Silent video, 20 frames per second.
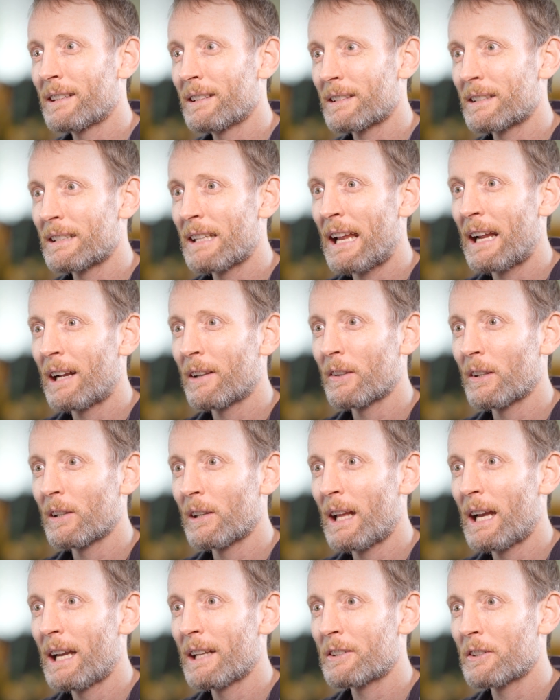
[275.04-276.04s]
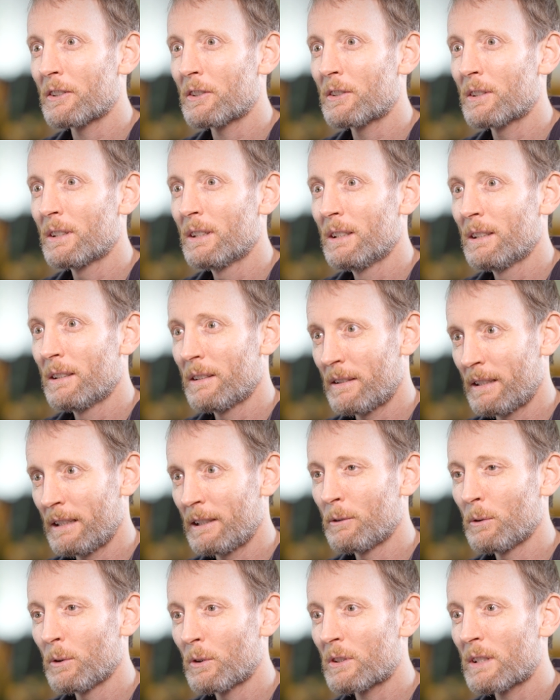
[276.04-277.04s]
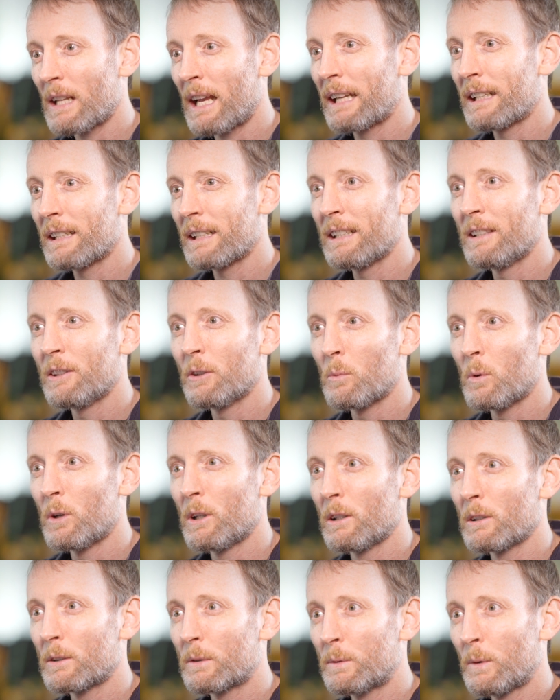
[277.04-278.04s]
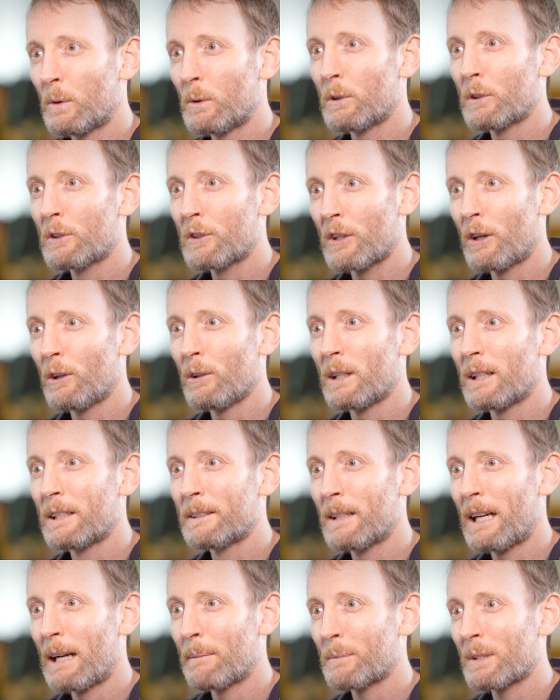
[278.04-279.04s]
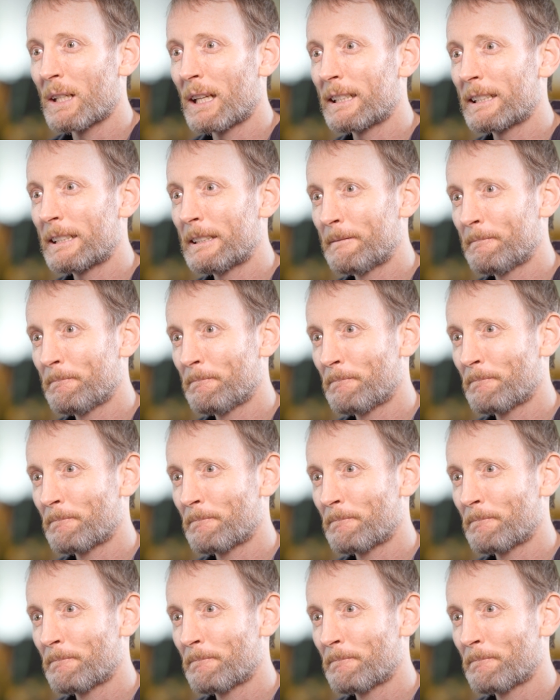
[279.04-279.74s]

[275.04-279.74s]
is now the largest single state in the world for solar uptake.